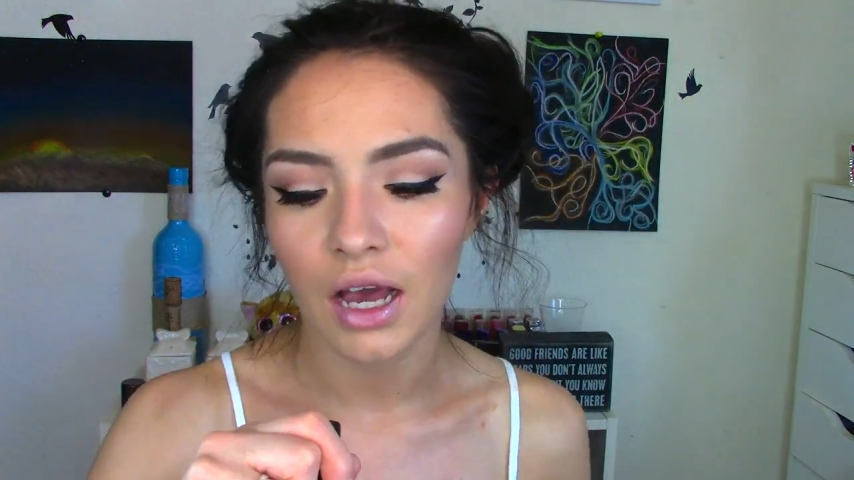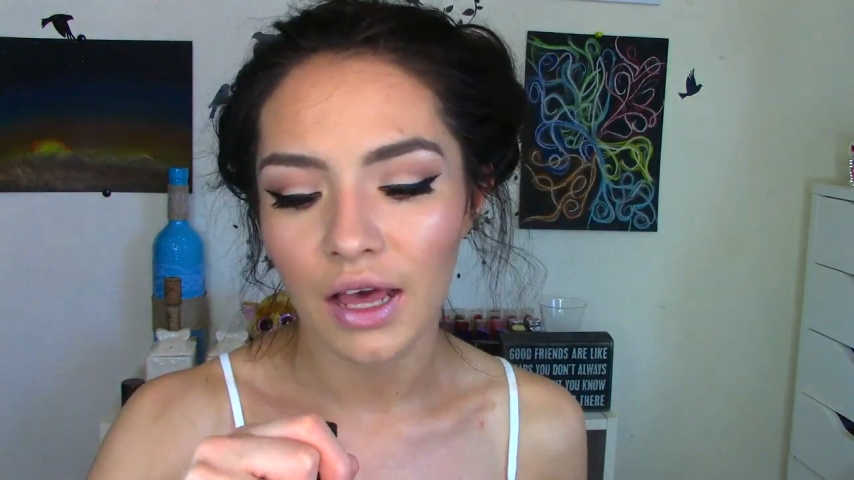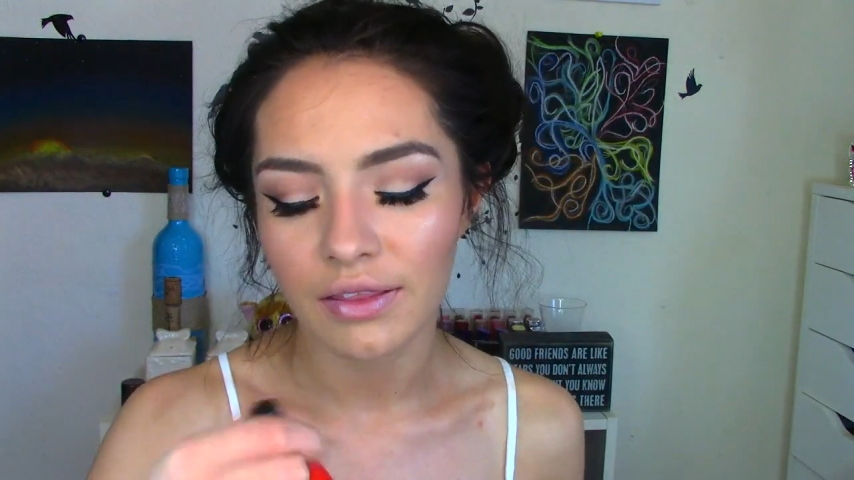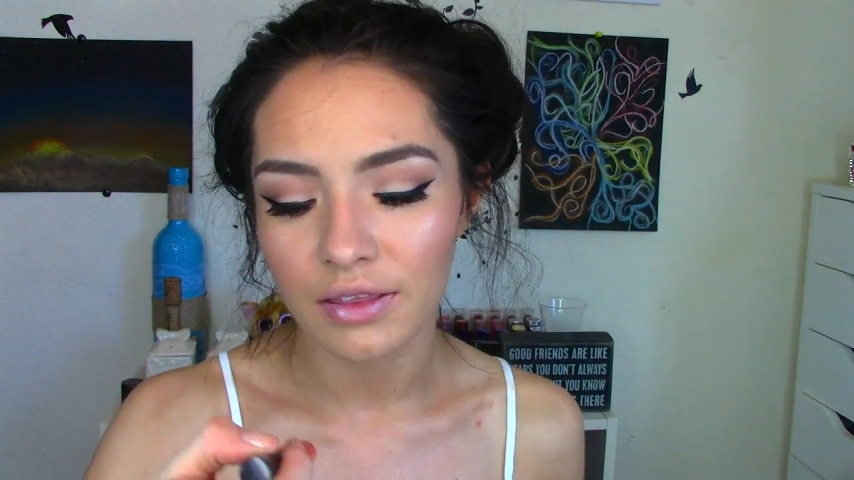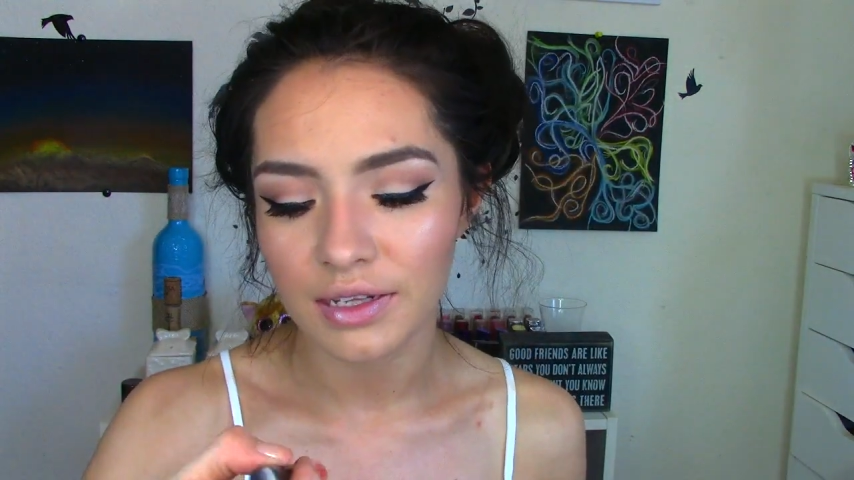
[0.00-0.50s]

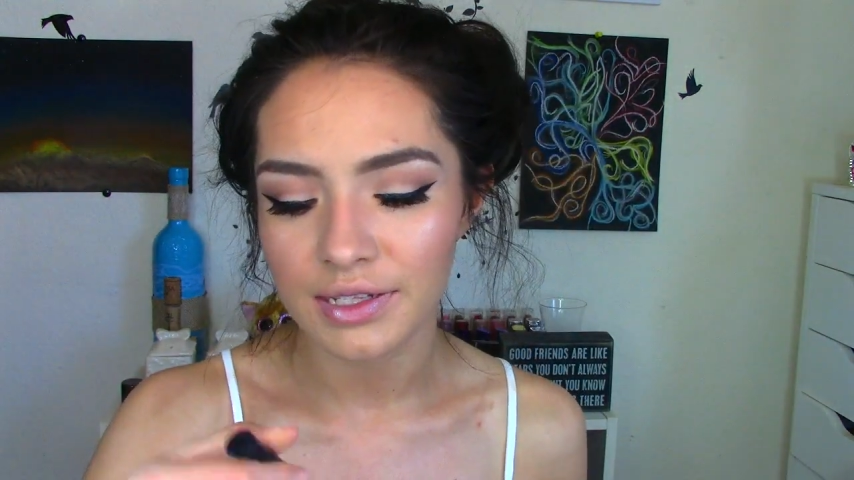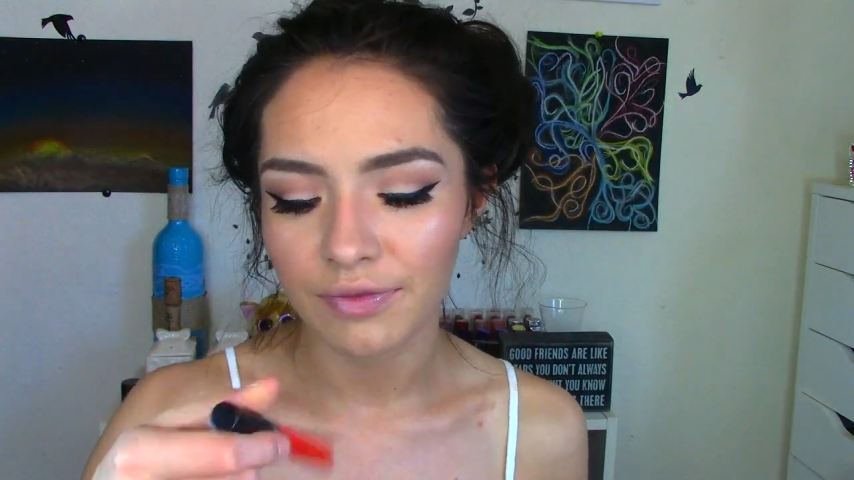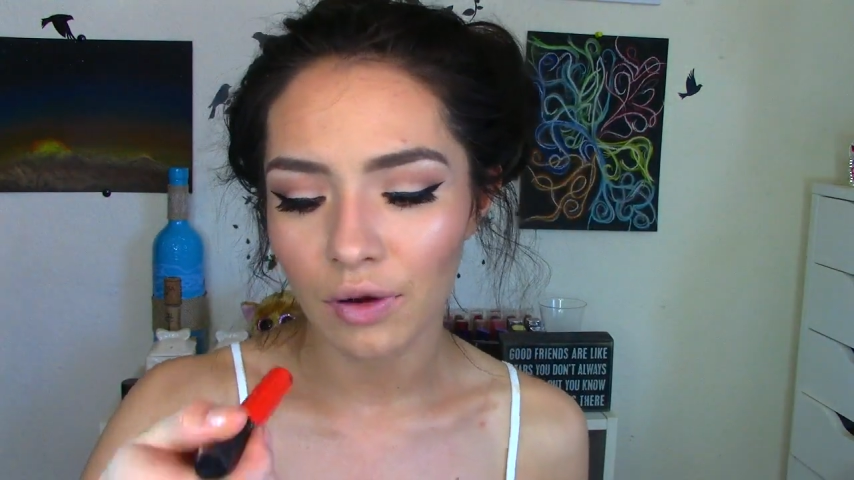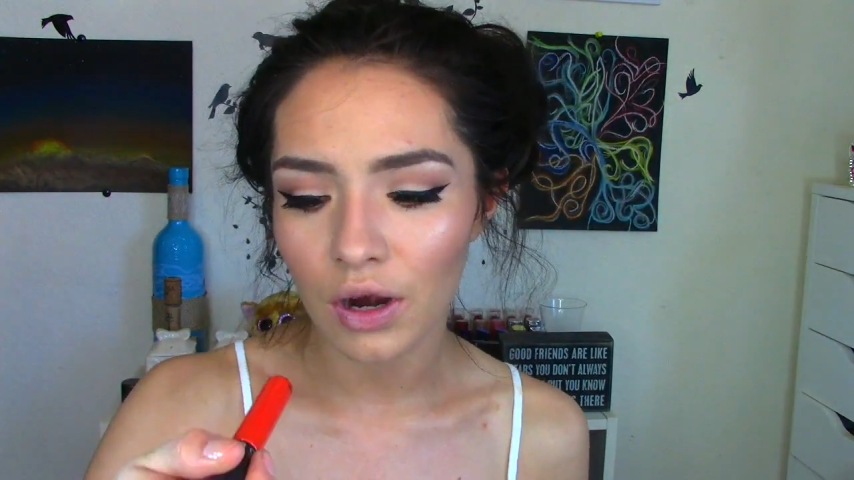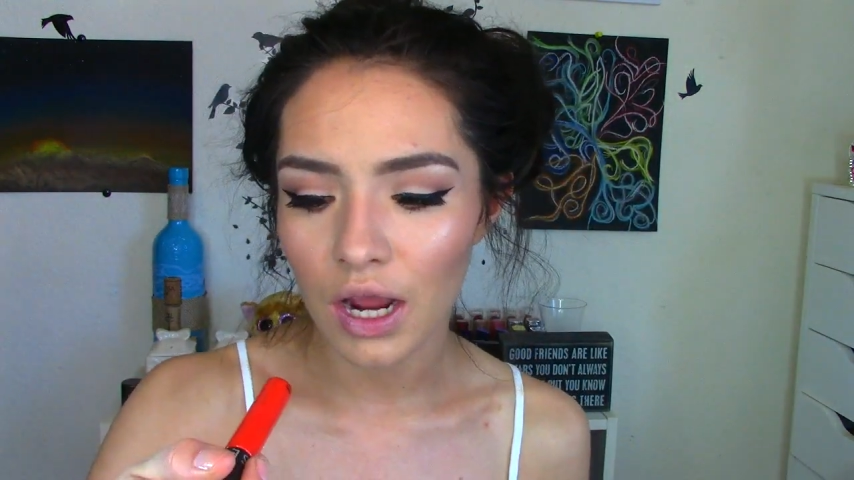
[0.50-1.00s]
got the
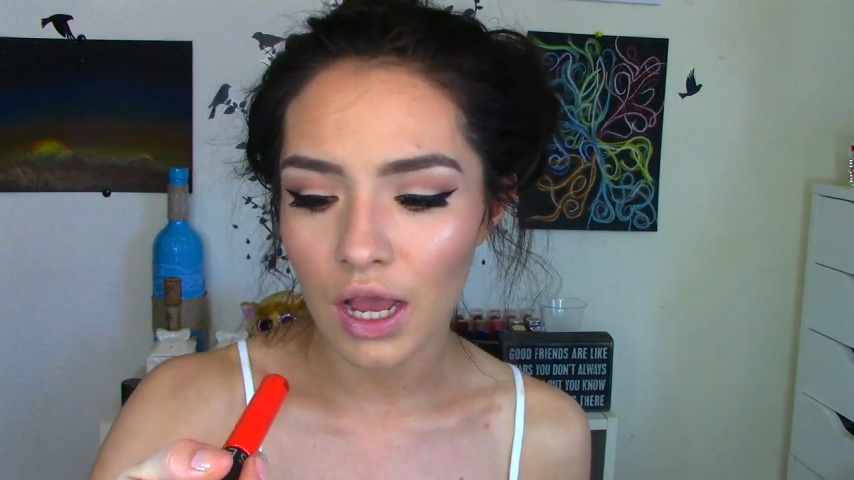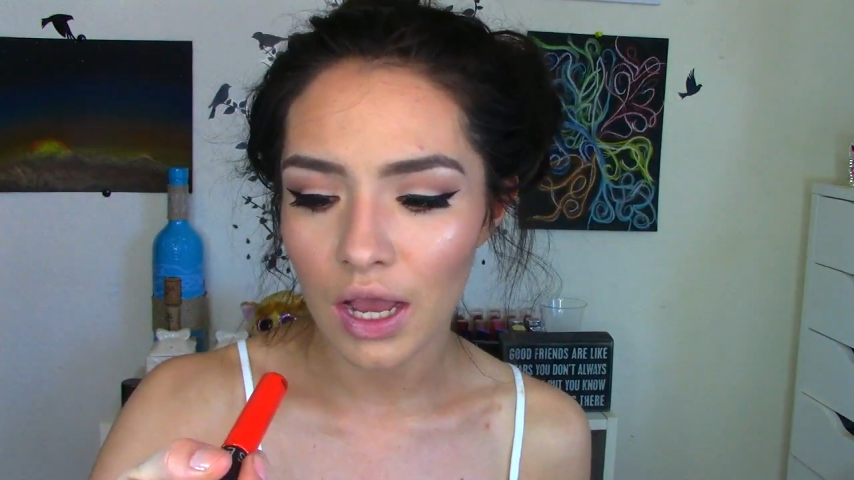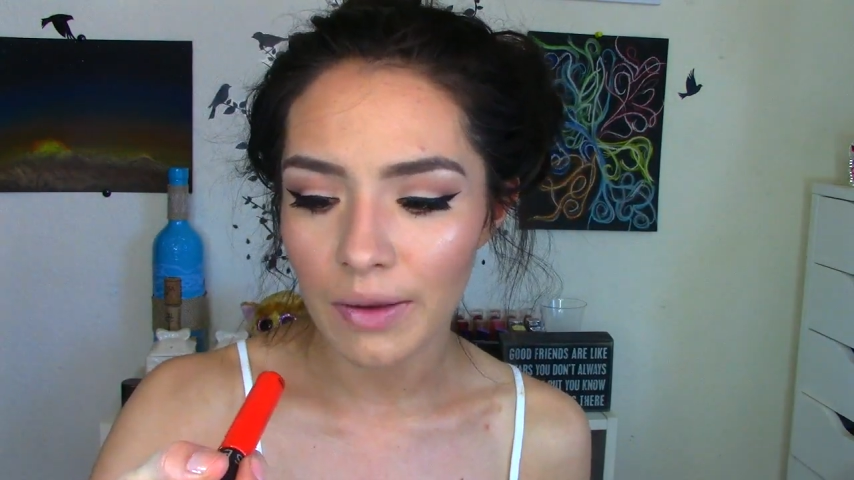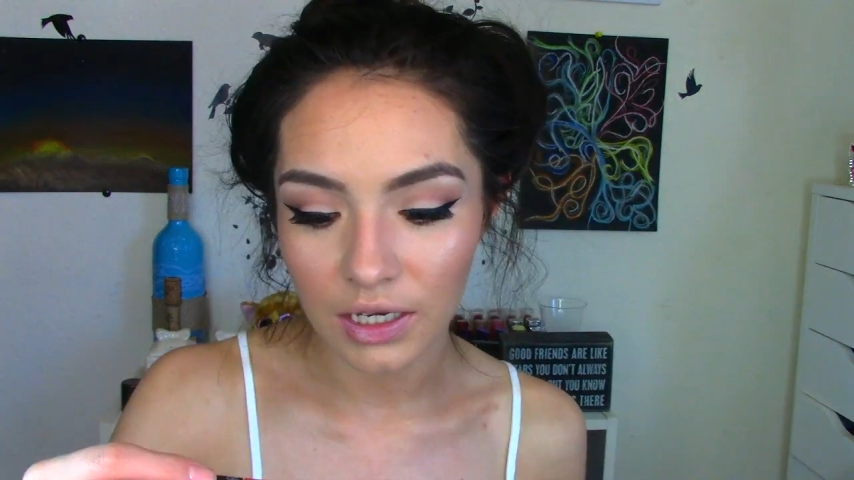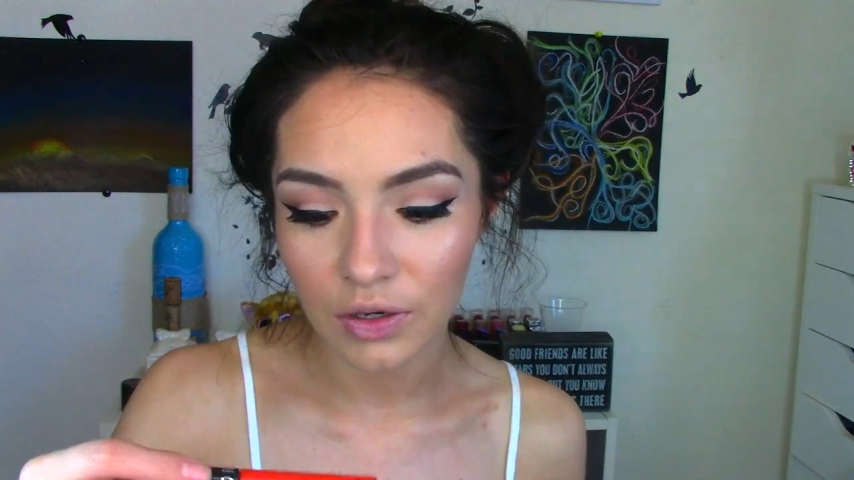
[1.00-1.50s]

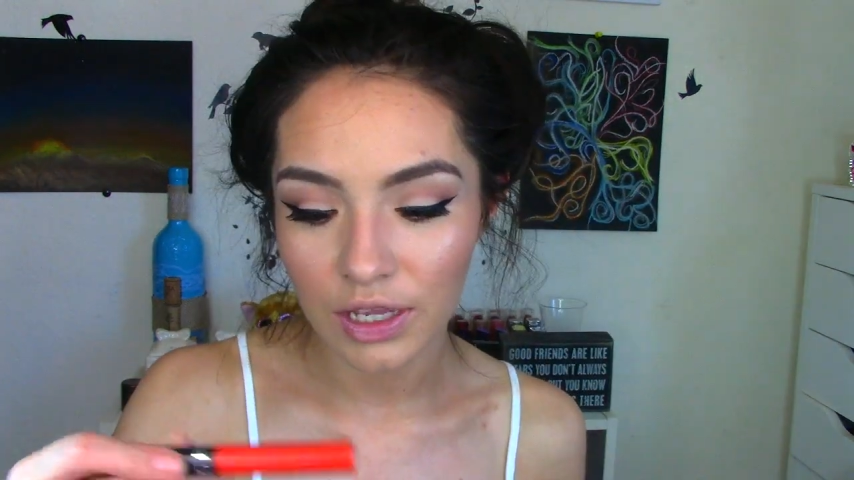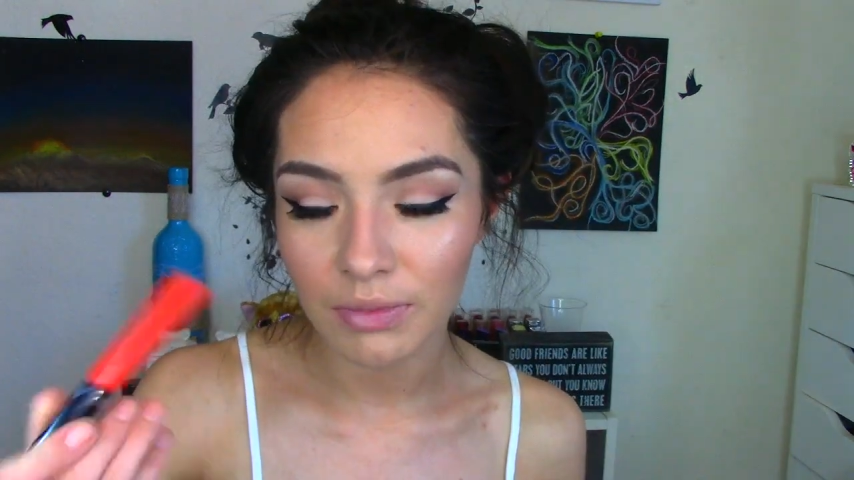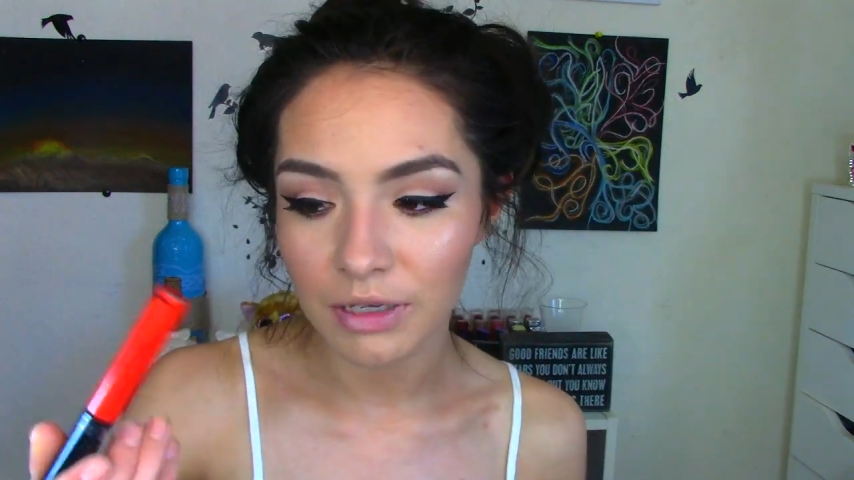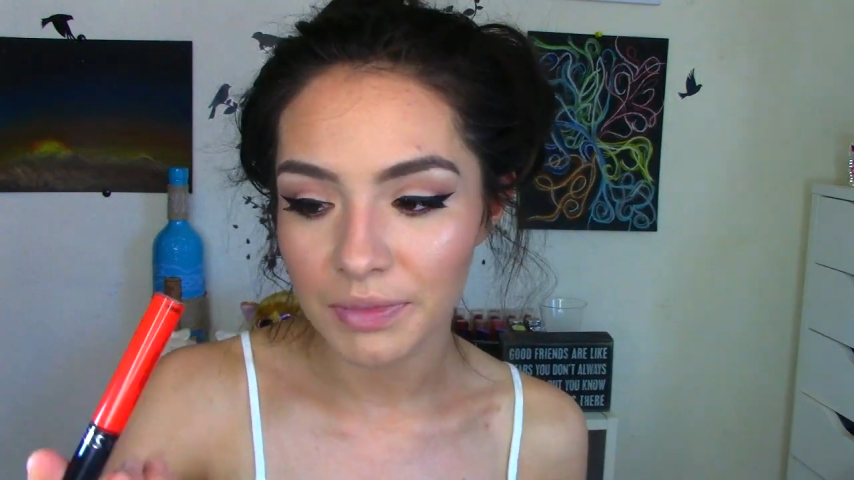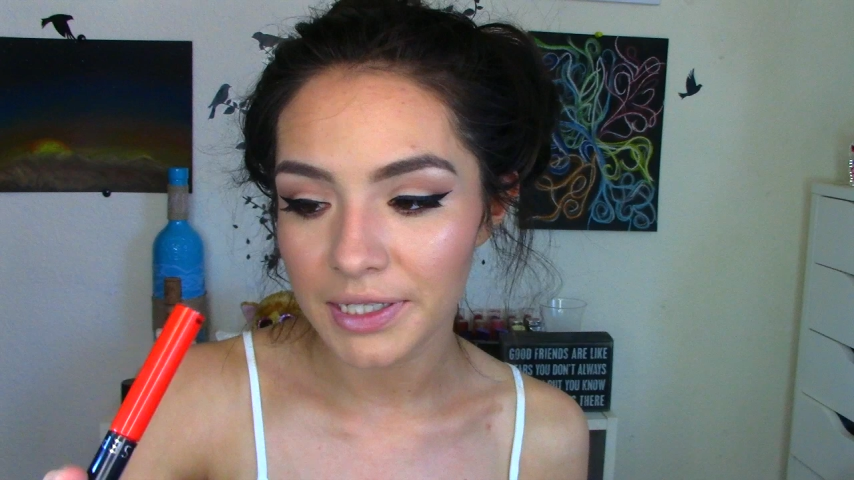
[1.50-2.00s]
Sephora cream
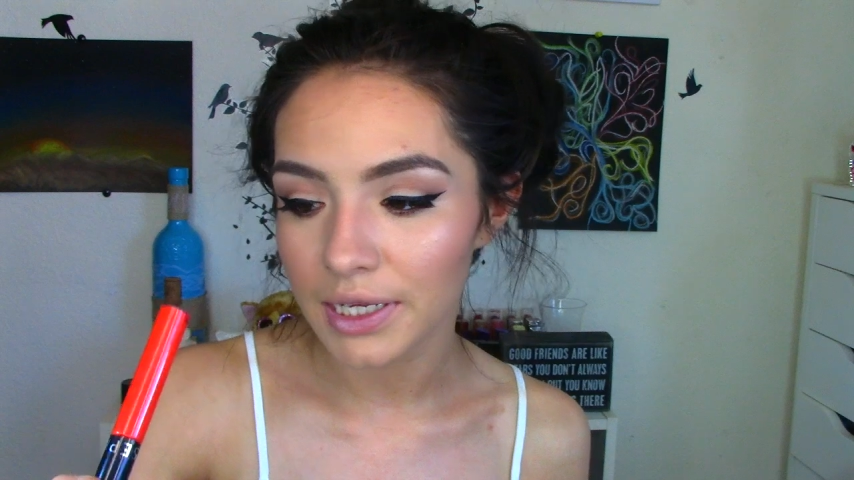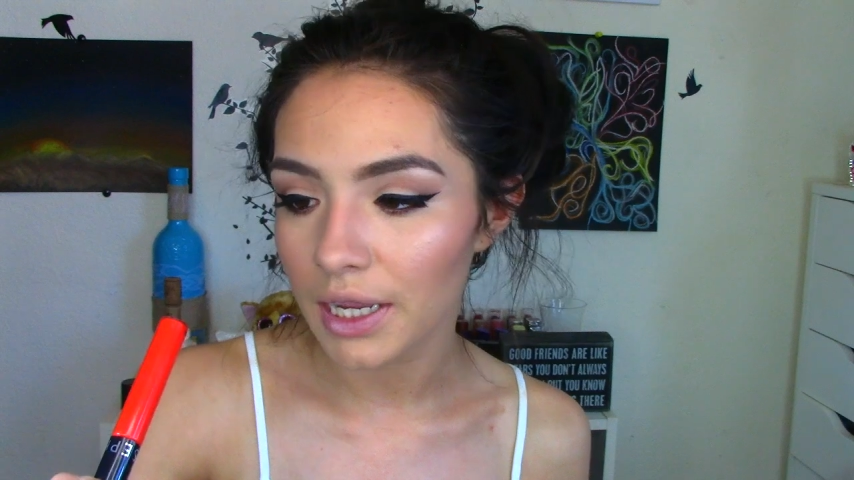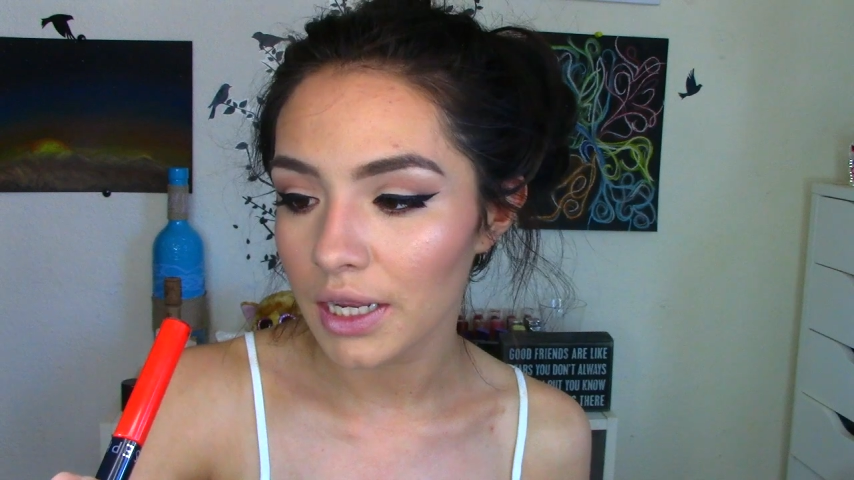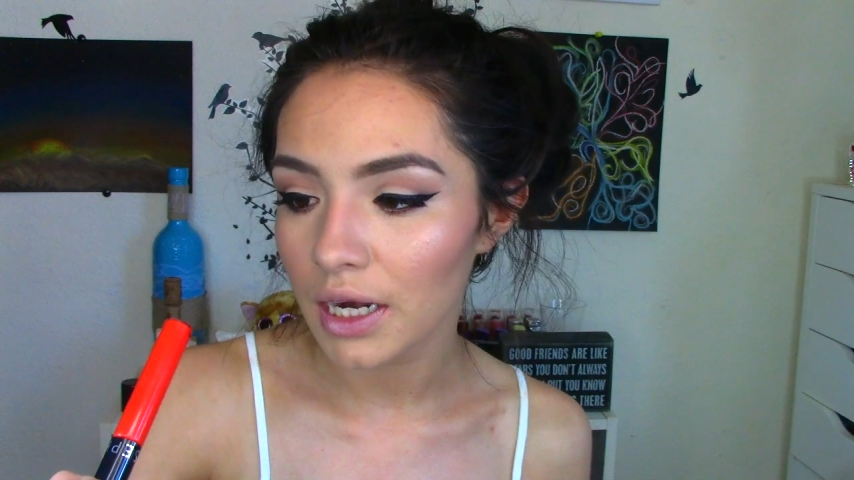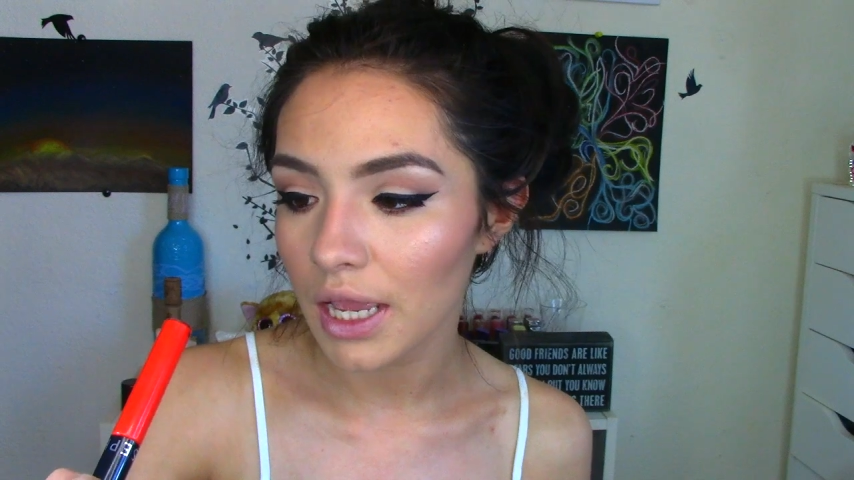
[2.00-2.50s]
lip stain